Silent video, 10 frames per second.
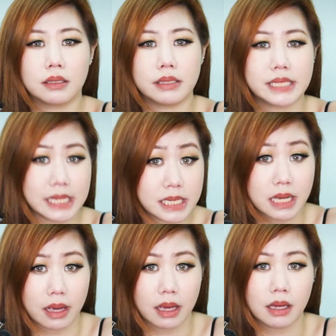
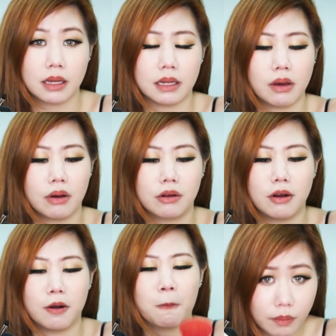city in Hong
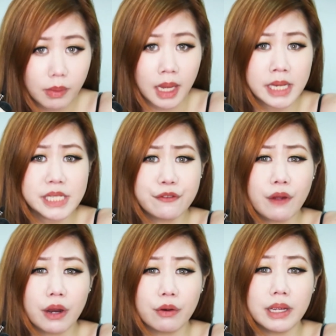Kong, it's
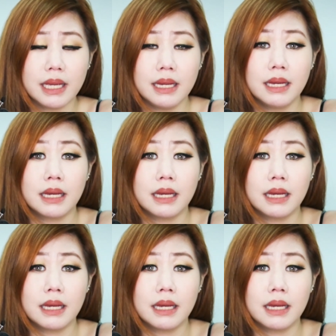very